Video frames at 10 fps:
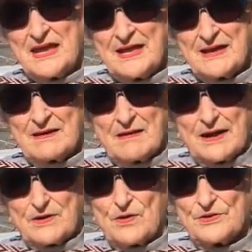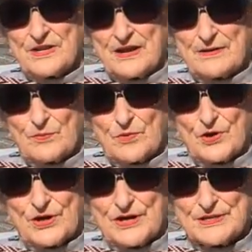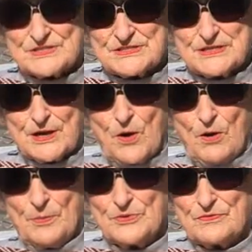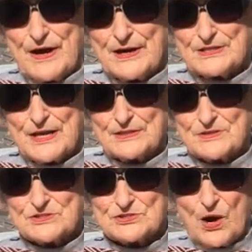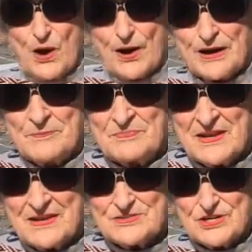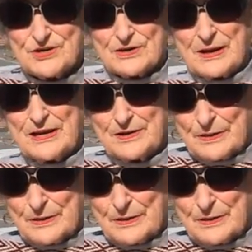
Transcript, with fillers: And I called dad at work and I says, get home, you've got to take this dog. She could have, he